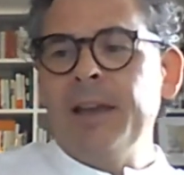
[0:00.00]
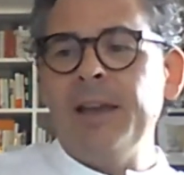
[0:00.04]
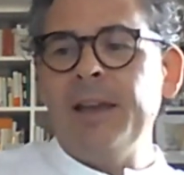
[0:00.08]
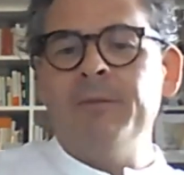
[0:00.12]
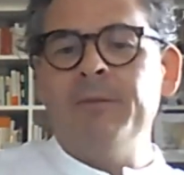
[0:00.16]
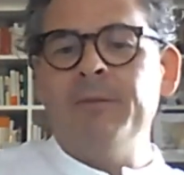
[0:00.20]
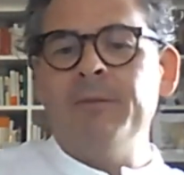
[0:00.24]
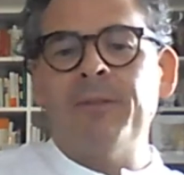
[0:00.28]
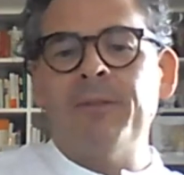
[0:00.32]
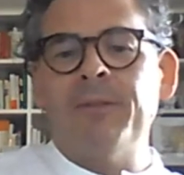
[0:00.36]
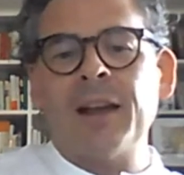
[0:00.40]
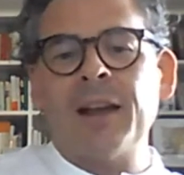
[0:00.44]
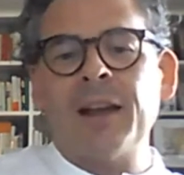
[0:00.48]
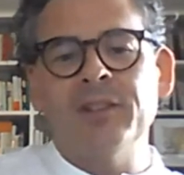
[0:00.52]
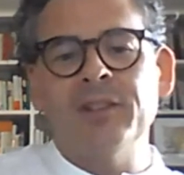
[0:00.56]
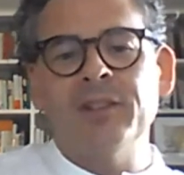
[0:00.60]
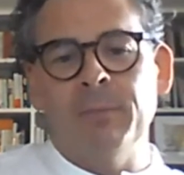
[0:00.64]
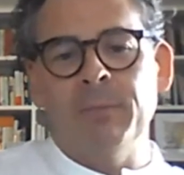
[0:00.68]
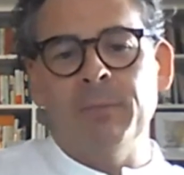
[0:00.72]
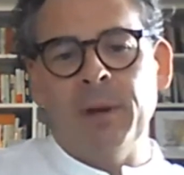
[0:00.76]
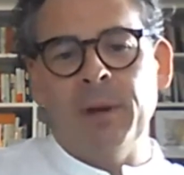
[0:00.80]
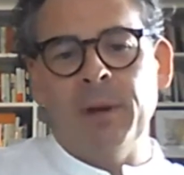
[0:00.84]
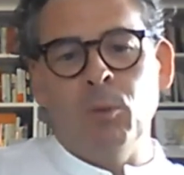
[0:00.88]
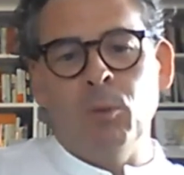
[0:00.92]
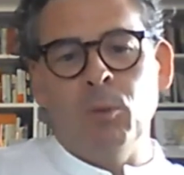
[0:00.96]
He, in
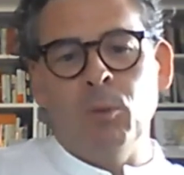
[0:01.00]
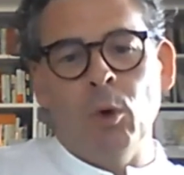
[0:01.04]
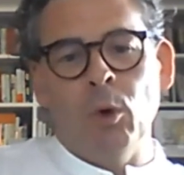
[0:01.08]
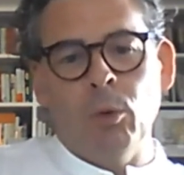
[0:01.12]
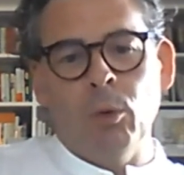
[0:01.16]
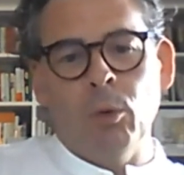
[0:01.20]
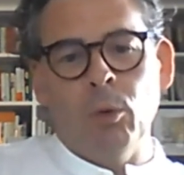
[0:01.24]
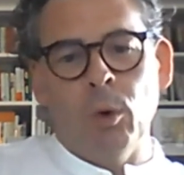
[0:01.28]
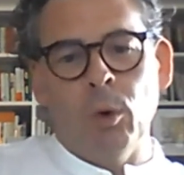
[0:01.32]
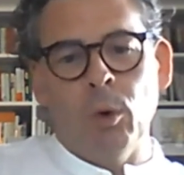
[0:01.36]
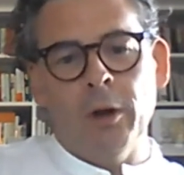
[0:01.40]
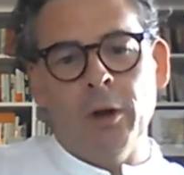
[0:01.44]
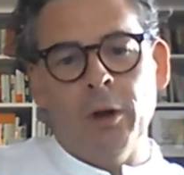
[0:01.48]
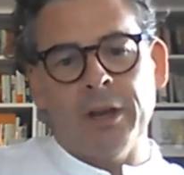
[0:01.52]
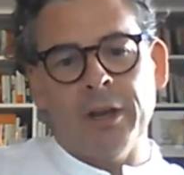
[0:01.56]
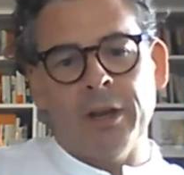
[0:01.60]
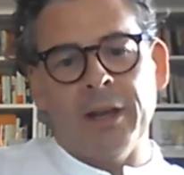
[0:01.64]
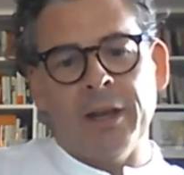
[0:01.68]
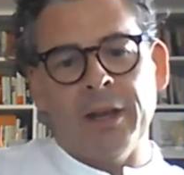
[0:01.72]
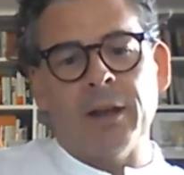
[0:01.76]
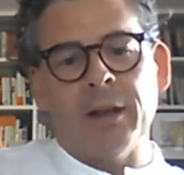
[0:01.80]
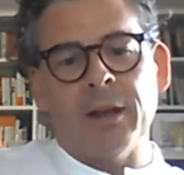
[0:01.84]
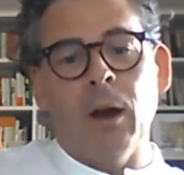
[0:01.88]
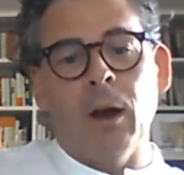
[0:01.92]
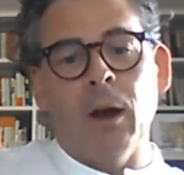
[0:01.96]
fact, had been
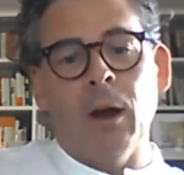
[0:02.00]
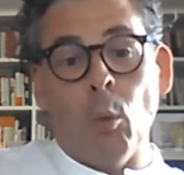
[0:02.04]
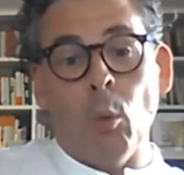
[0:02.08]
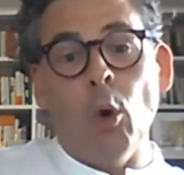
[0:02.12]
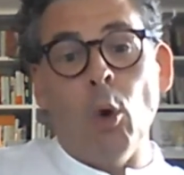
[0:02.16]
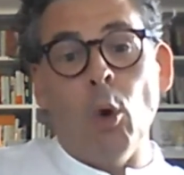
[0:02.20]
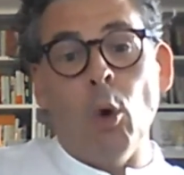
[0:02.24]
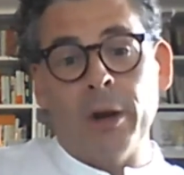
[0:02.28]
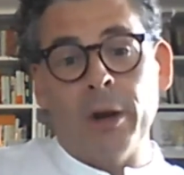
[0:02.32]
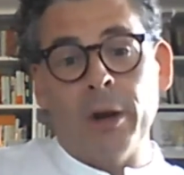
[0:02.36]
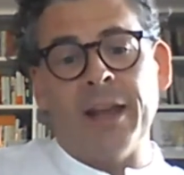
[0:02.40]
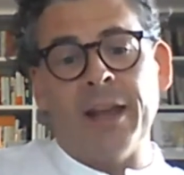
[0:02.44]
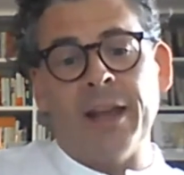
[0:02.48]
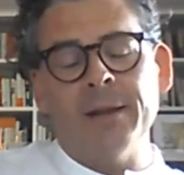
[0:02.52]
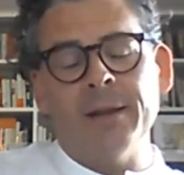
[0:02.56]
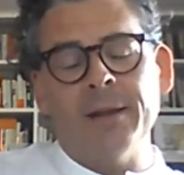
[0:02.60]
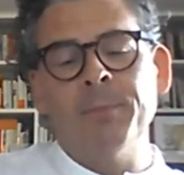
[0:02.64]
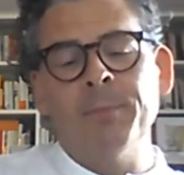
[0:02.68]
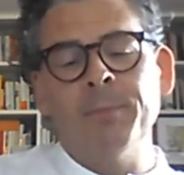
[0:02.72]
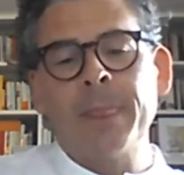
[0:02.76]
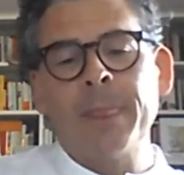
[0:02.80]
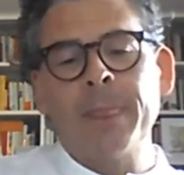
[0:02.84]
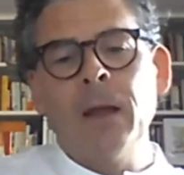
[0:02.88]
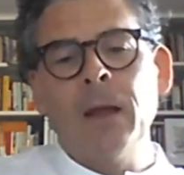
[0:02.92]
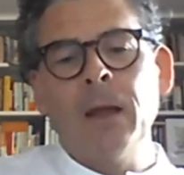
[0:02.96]

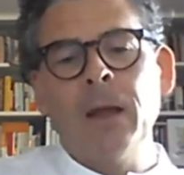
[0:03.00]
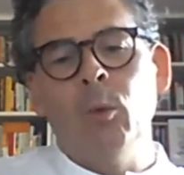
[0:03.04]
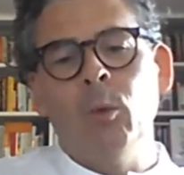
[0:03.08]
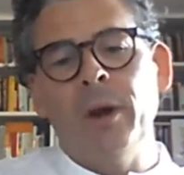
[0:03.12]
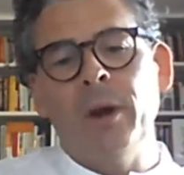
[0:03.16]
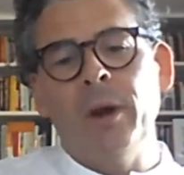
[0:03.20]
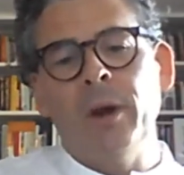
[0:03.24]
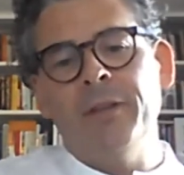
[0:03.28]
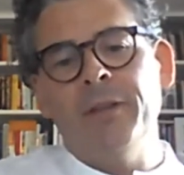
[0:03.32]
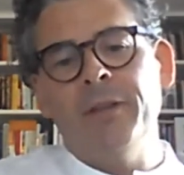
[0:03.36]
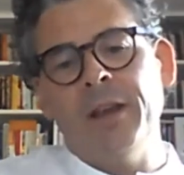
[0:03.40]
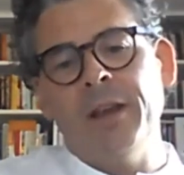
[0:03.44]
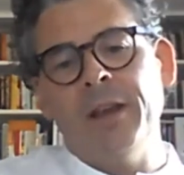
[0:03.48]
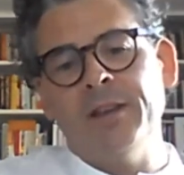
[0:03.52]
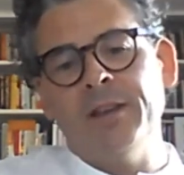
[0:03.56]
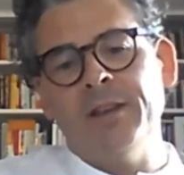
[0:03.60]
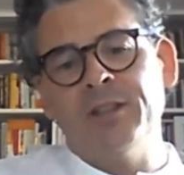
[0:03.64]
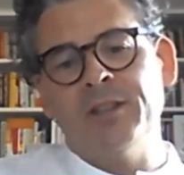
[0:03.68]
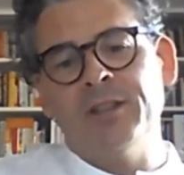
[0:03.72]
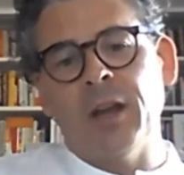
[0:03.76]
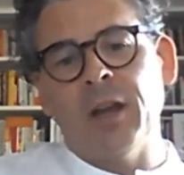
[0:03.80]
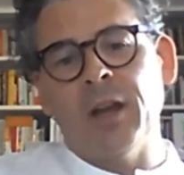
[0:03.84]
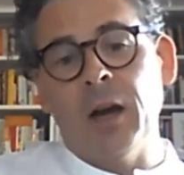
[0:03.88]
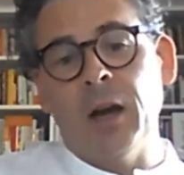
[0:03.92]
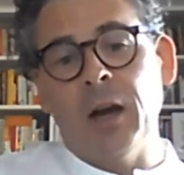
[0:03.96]
walking with
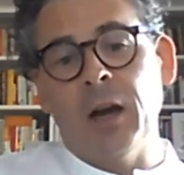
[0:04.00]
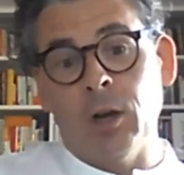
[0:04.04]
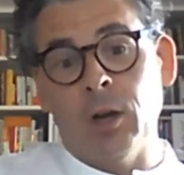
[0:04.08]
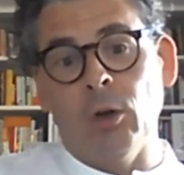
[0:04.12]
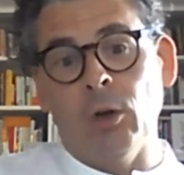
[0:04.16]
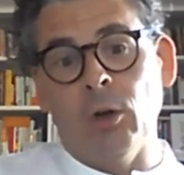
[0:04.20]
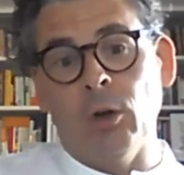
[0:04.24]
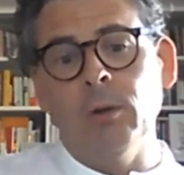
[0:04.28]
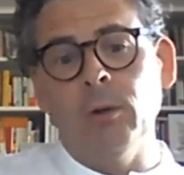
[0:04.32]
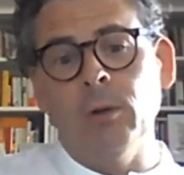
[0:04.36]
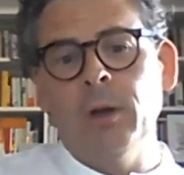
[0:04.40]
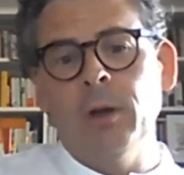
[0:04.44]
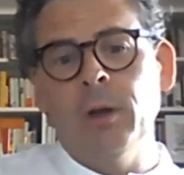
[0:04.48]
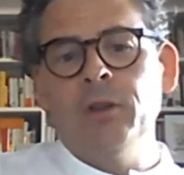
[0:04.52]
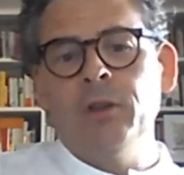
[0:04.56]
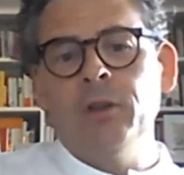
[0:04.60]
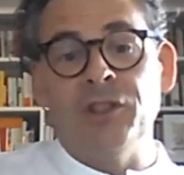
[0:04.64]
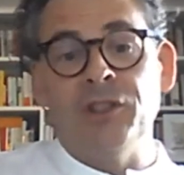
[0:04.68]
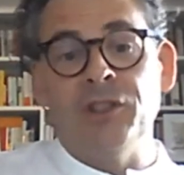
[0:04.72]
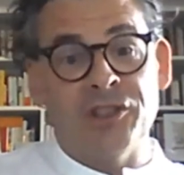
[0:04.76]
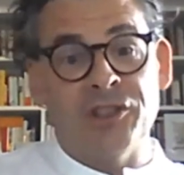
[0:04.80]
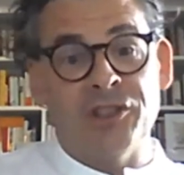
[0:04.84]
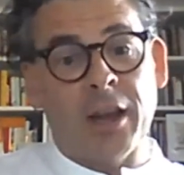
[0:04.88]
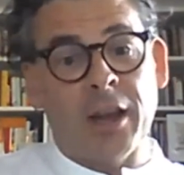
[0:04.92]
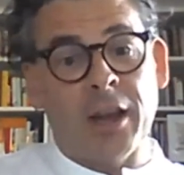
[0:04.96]
his uncle,
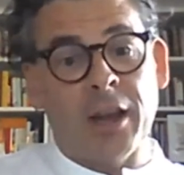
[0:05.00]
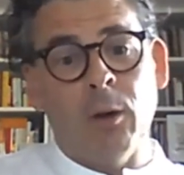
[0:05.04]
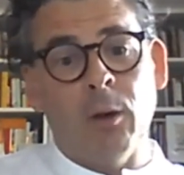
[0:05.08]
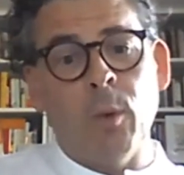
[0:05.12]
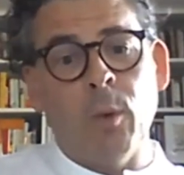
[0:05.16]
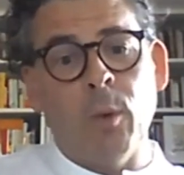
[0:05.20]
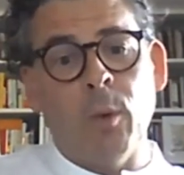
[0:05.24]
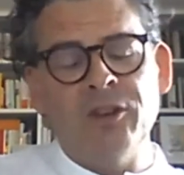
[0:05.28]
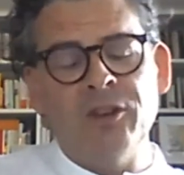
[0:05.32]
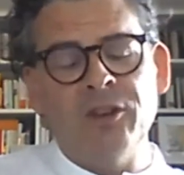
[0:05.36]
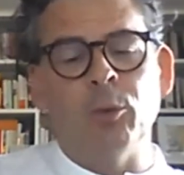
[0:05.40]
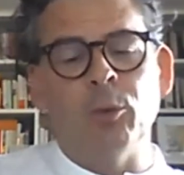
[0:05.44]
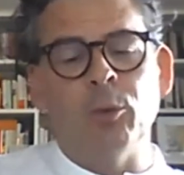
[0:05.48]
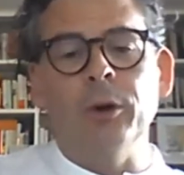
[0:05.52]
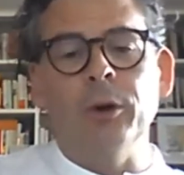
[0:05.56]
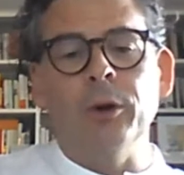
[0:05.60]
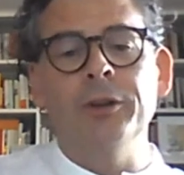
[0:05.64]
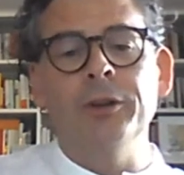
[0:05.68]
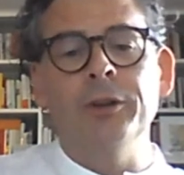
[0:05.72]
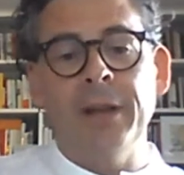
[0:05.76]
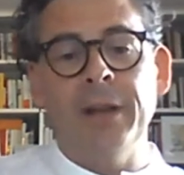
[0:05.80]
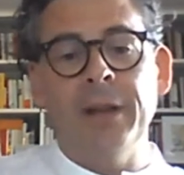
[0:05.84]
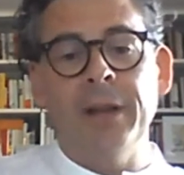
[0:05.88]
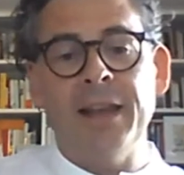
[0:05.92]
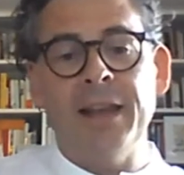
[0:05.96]
Josiah
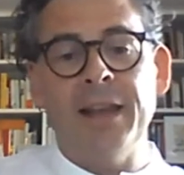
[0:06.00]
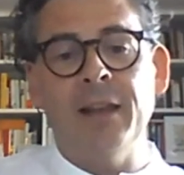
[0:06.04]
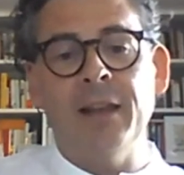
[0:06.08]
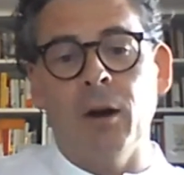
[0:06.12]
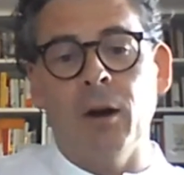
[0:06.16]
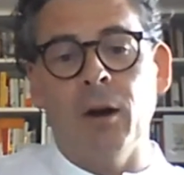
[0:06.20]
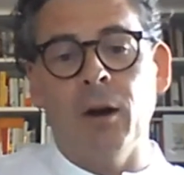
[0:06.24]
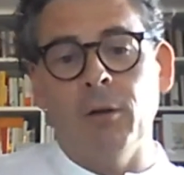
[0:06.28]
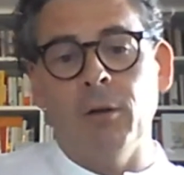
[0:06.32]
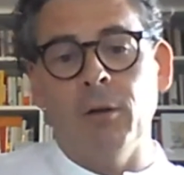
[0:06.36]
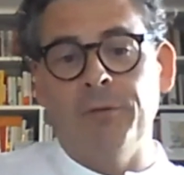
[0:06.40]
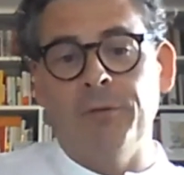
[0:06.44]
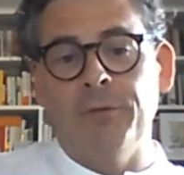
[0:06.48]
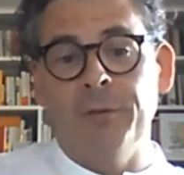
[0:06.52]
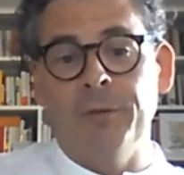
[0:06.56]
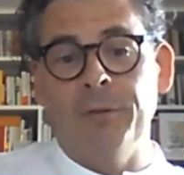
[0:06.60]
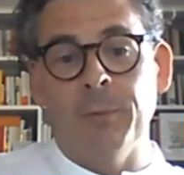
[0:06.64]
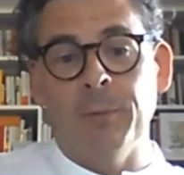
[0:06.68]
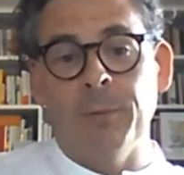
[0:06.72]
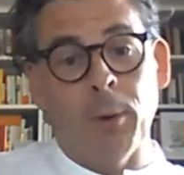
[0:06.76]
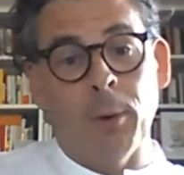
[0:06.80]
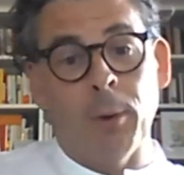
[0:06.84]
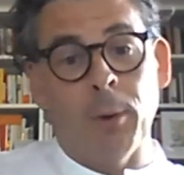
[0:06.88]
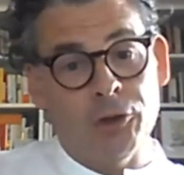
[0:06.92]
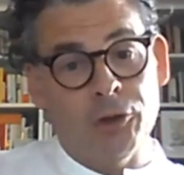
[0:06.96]
Wedgwood, he of
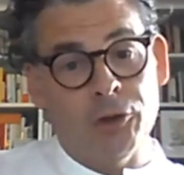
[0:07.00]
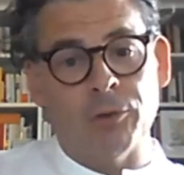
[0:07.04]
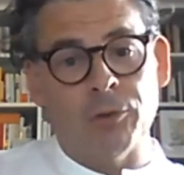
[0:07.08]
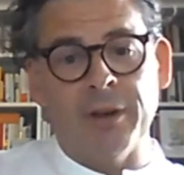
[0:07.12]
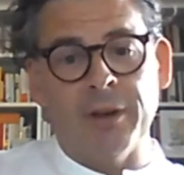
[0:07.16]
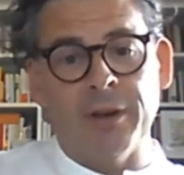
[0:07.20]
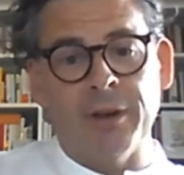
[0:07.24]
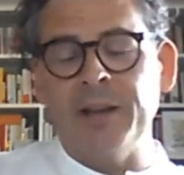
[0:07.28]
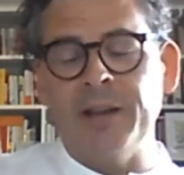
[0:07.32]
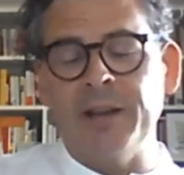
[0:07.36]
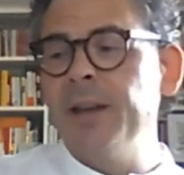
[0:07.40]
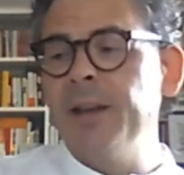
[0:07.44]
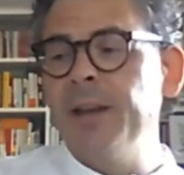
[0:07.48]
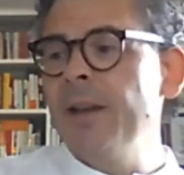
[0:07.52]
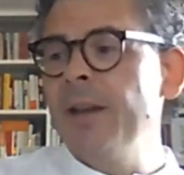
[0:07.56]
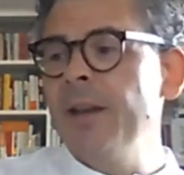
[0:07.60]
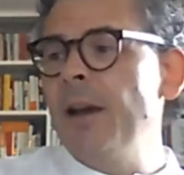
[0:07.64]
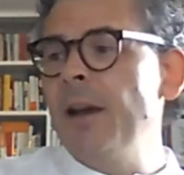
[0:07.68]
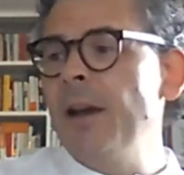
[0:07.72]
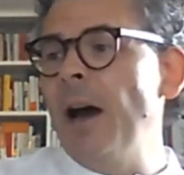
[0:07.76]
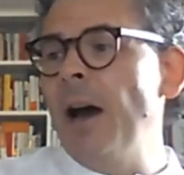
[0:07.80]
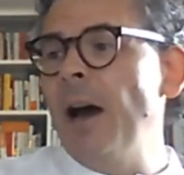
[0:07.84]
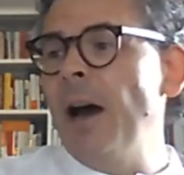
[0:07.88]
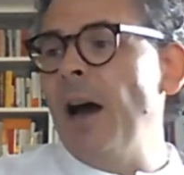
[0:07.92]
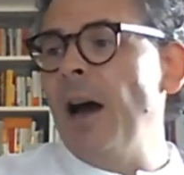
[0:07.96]
the pottery
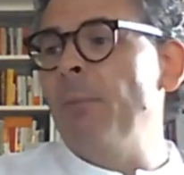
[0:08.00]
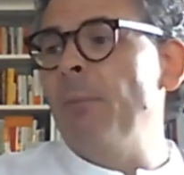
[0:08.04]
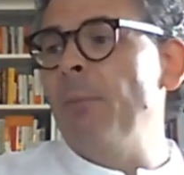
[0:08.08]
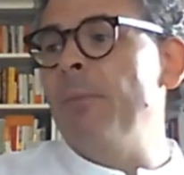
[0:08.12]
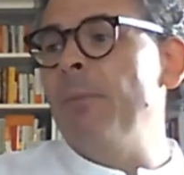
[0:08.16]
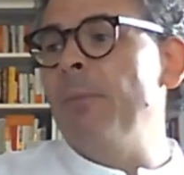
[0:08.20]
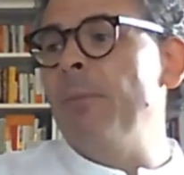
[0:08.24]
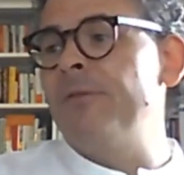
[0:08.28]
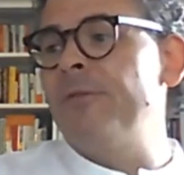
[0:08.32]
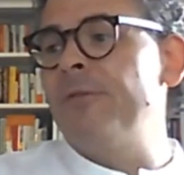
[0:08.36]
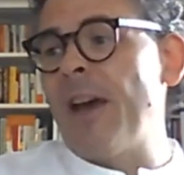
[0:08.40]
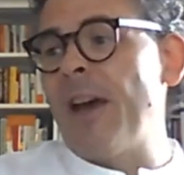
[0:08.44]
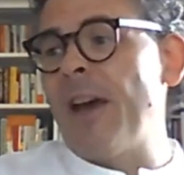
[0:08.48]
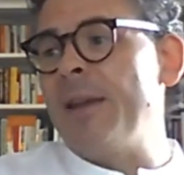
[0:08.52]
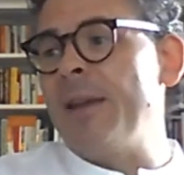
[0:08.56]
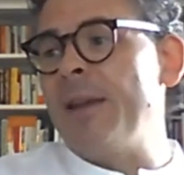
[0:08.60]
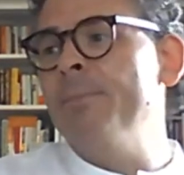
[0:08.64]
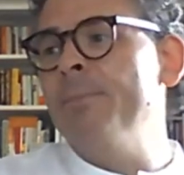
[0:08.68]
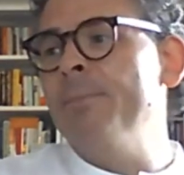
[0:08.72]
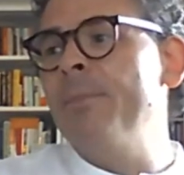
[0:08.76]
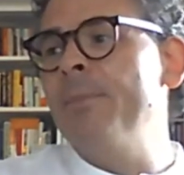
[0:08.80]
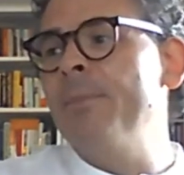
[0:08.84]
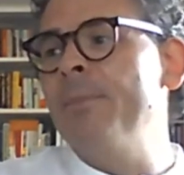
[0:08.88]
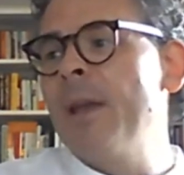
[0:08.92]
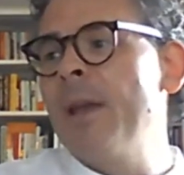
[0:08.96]

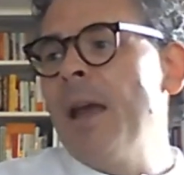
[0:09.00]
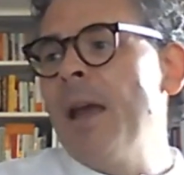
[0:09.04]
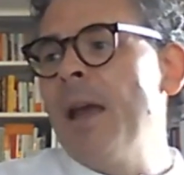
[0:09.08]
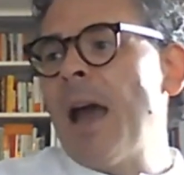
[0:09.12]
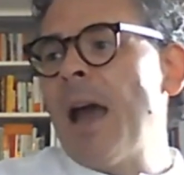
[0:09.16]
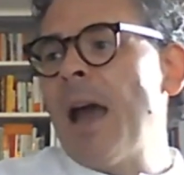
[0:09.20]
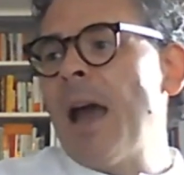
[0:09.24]
fame.